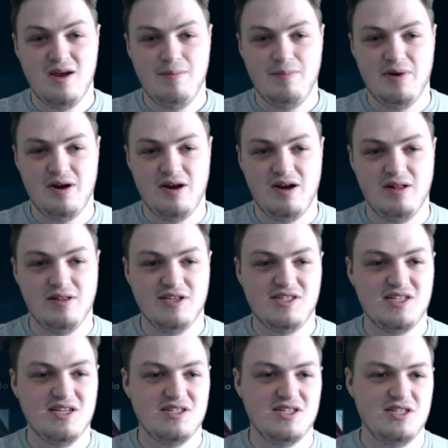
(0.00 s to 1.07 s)
But
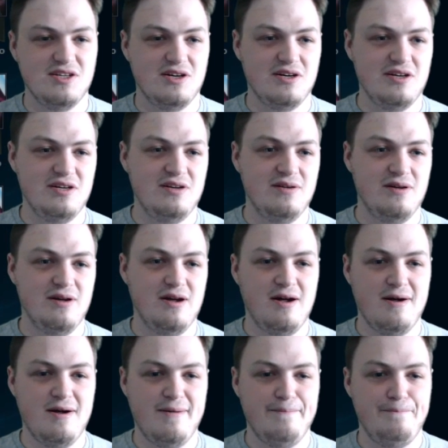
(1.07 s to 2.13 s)
let's get started.
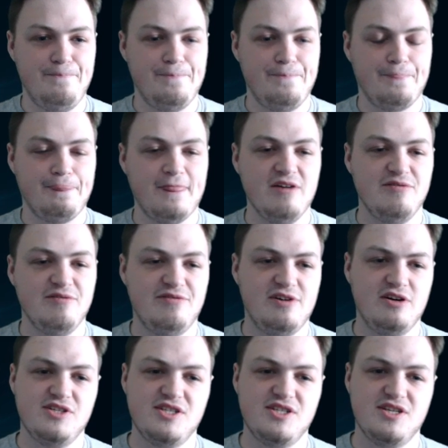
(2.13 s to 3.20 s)

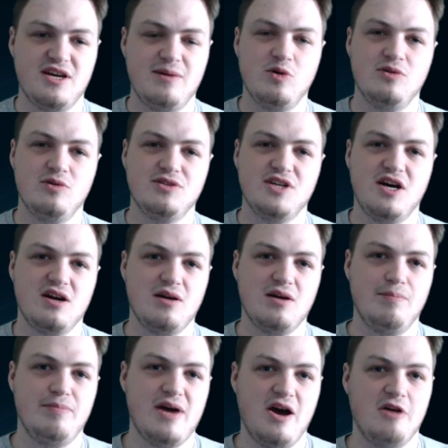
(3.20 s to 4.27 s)
First, I'm going to talk
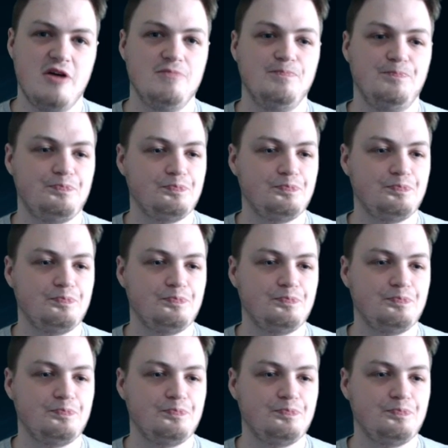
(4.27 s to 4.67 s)
about